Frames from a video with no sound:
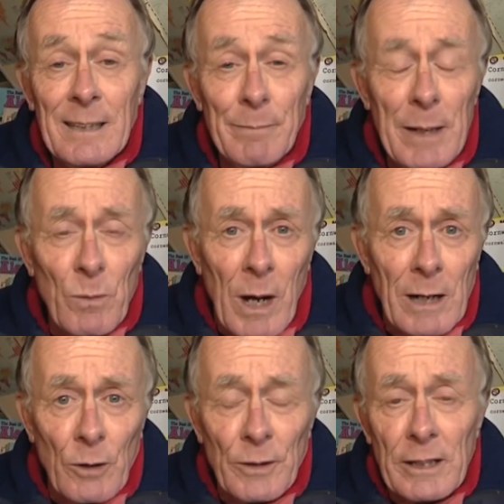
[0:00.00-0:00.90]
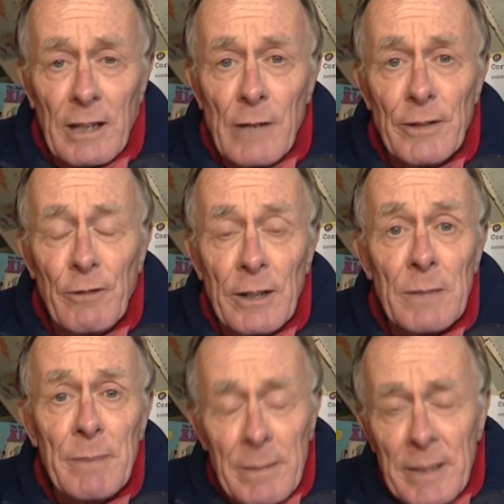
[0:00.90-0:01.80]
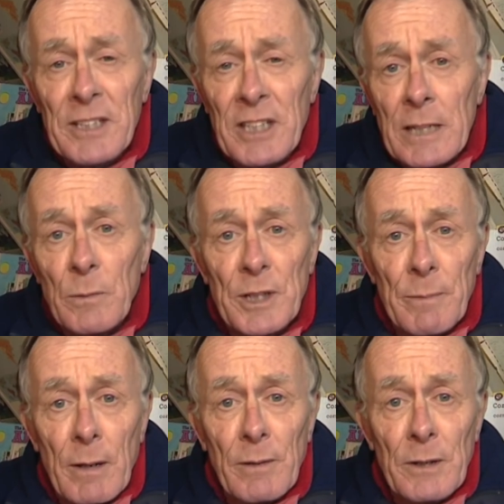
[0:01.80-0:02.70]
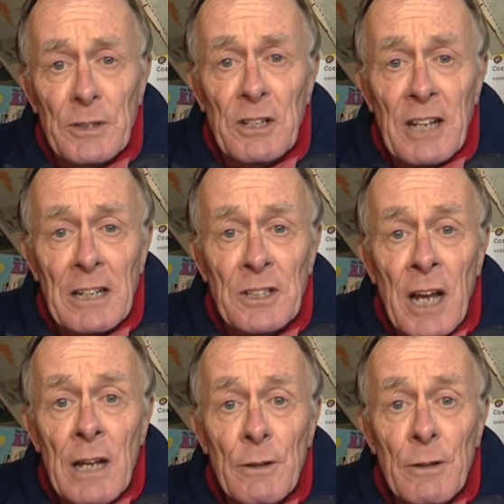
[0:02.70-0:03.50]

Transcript: Meanwhile, on the COVID front, the BBC was among those to tell us